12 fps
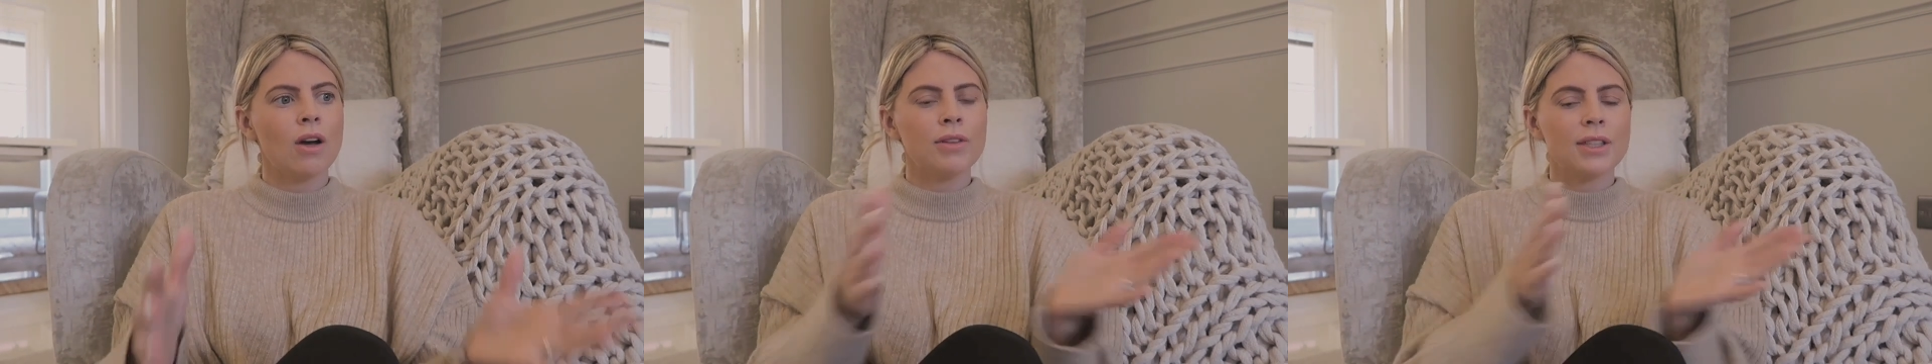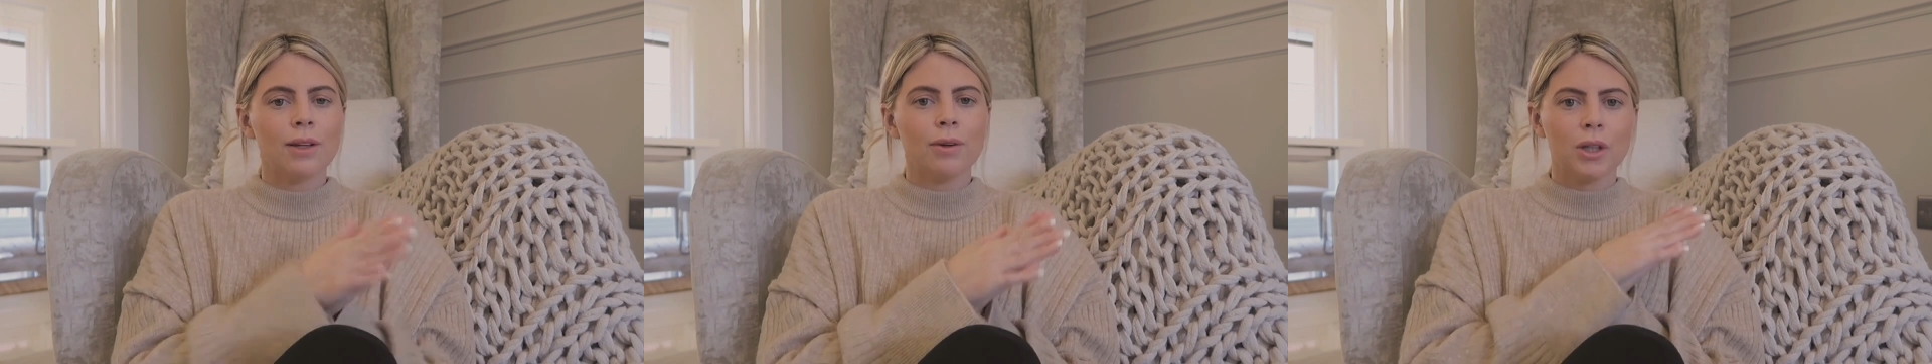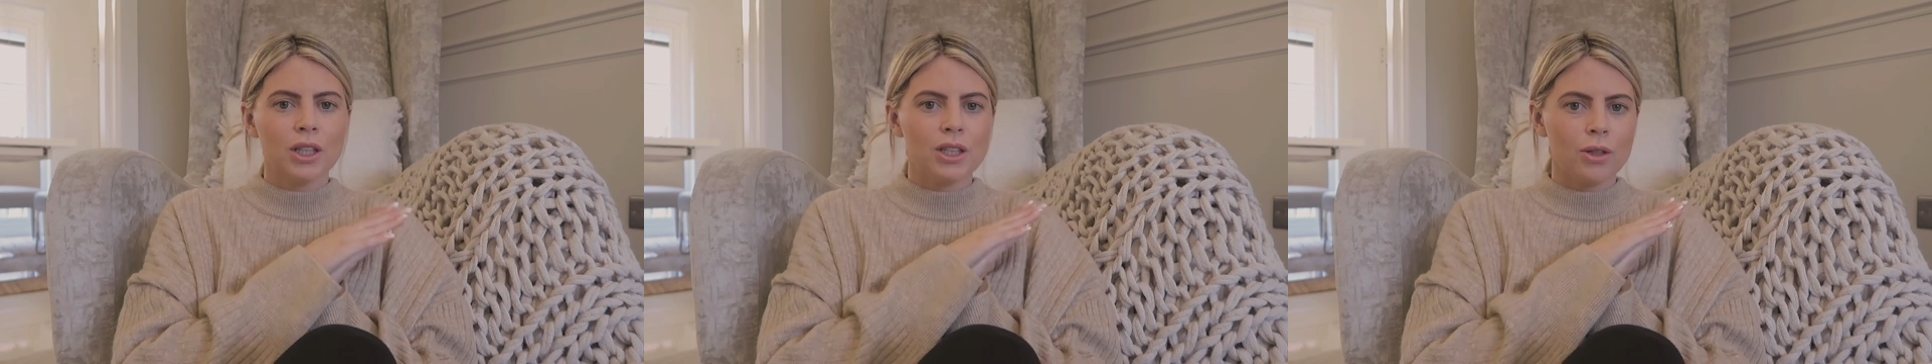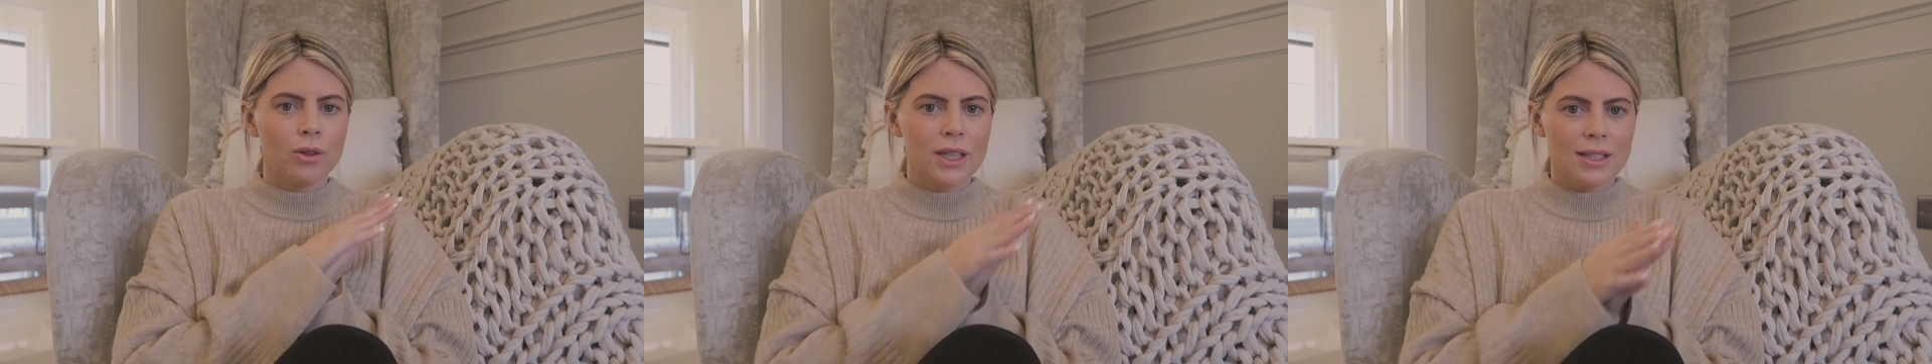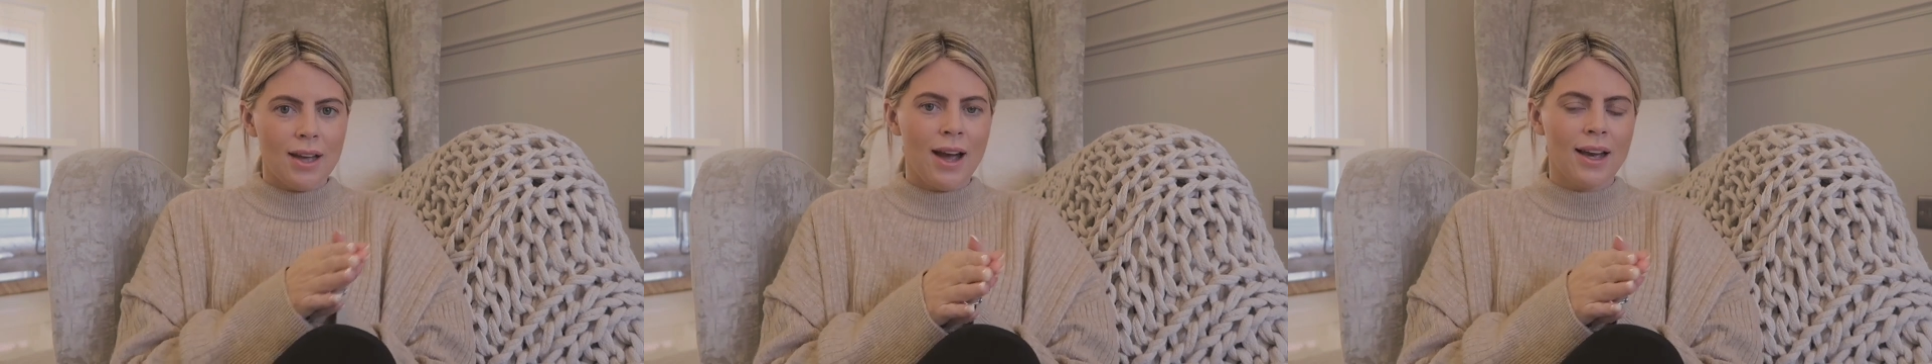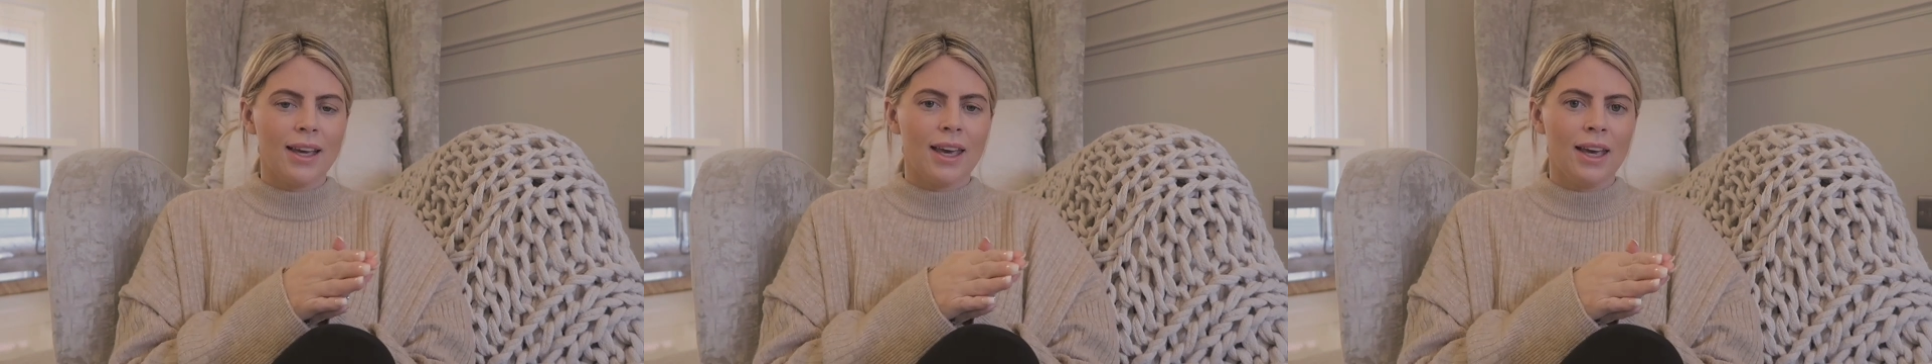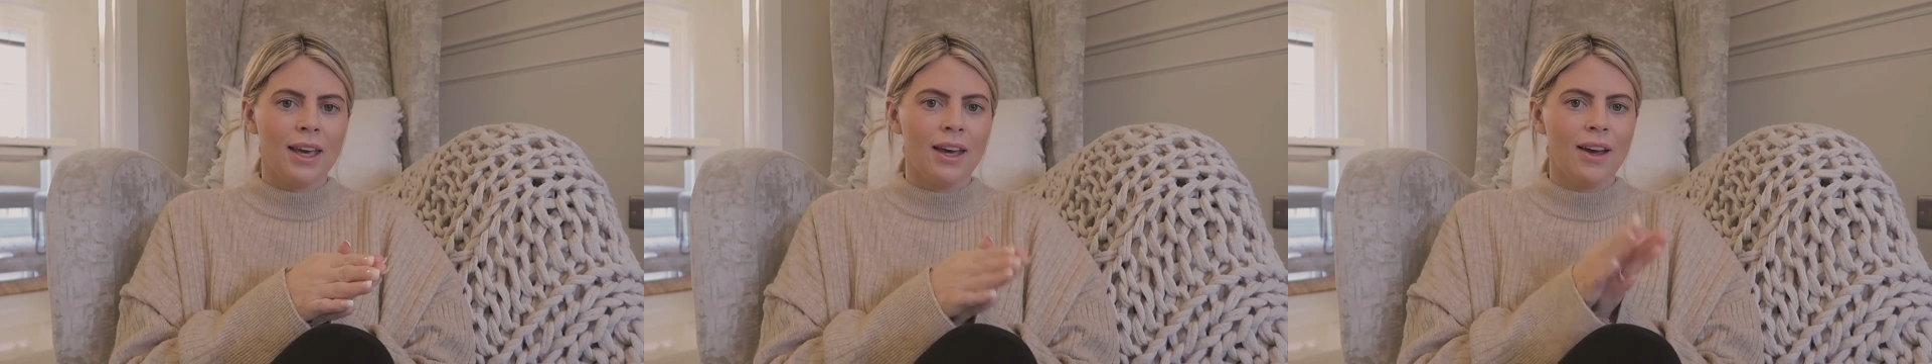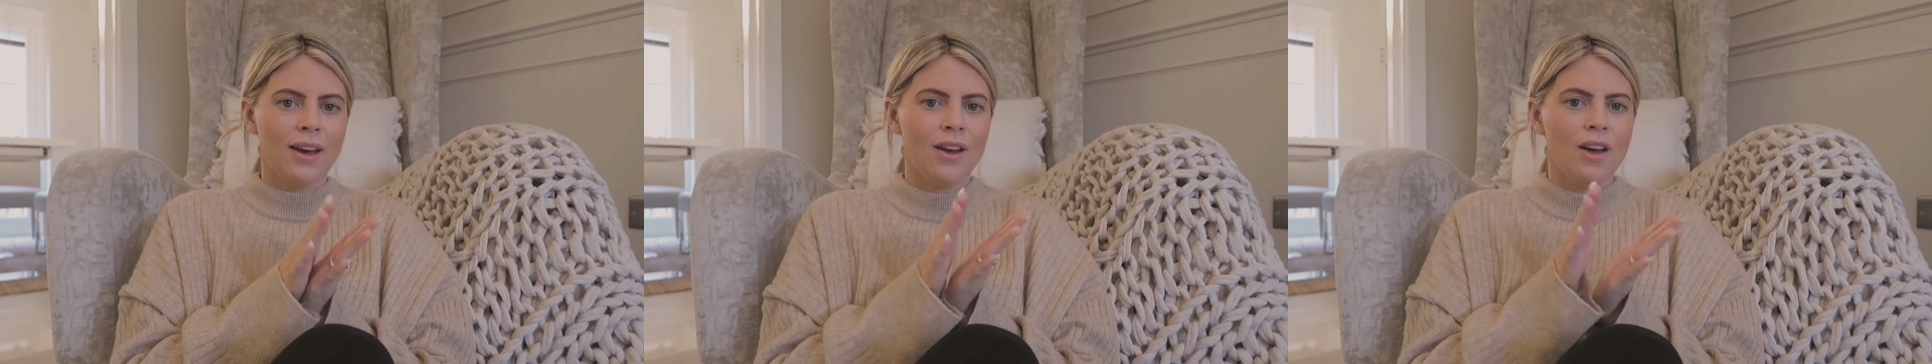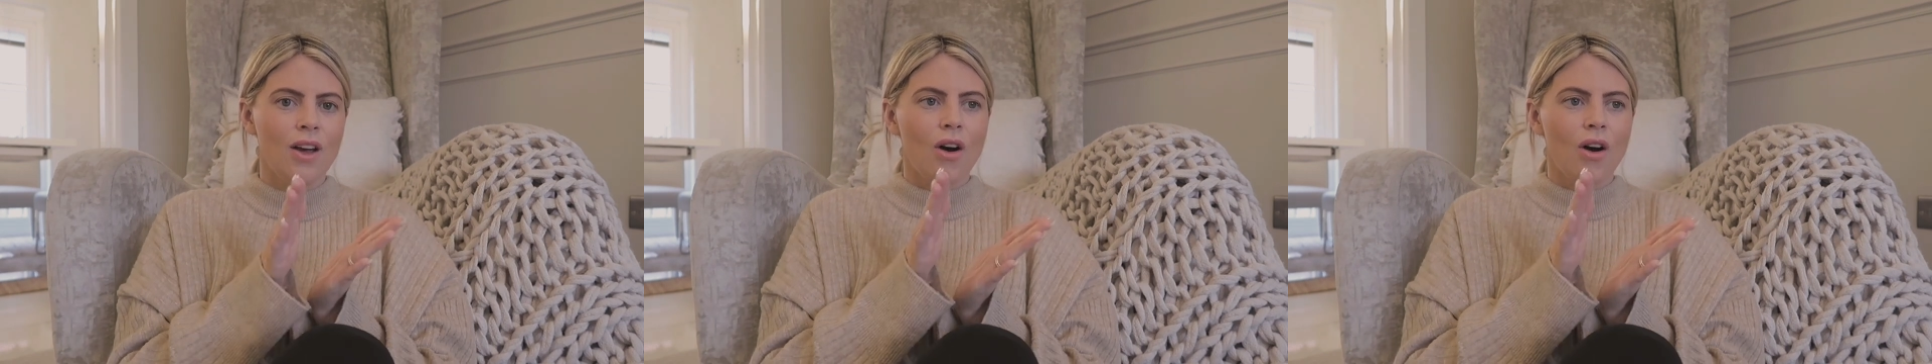obviously I'm going to do this IKEA